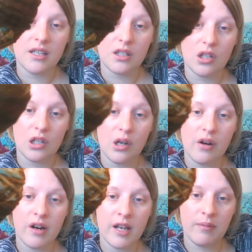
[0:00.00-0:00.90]
is to
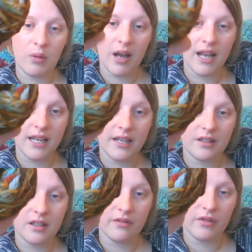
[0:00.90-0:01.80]
lure him away
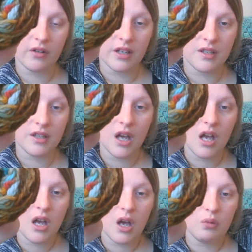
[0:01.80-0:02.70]
into the forest
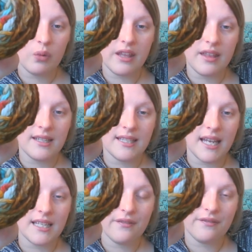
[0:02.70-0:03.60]
with a
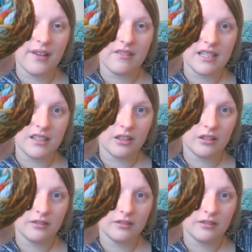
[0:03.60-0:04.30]
dead ferret.